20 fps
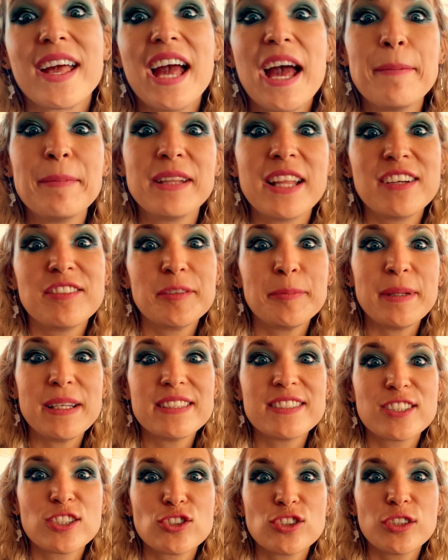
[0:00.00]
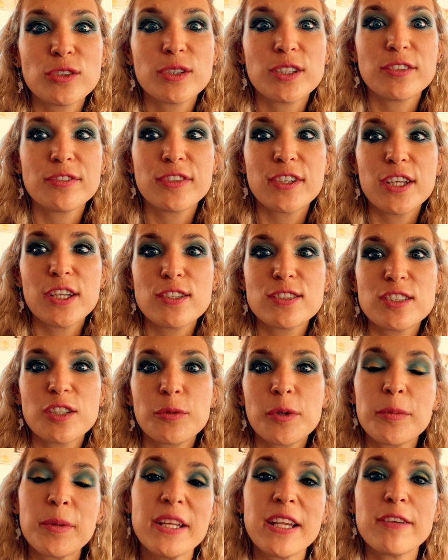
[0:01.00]
I'm in love with beets. They're so good for you. So
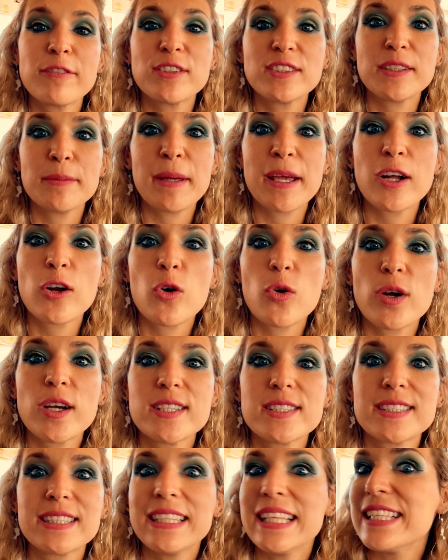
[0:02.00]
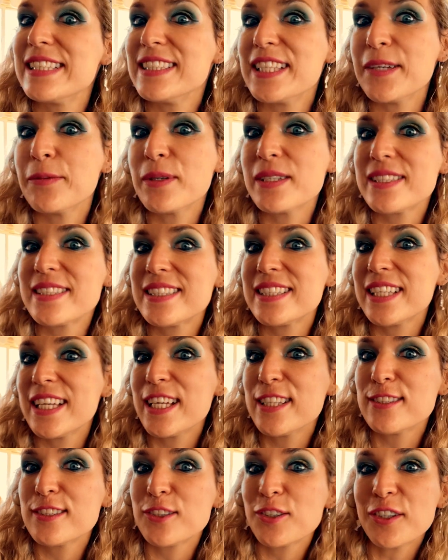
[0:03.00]
we're waiting for the main course. Let's see what's
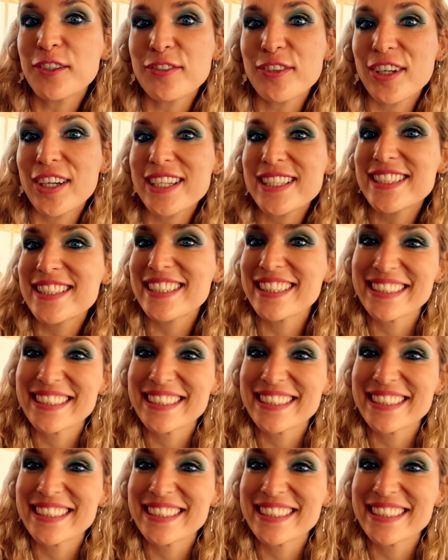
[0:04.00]
in store for us.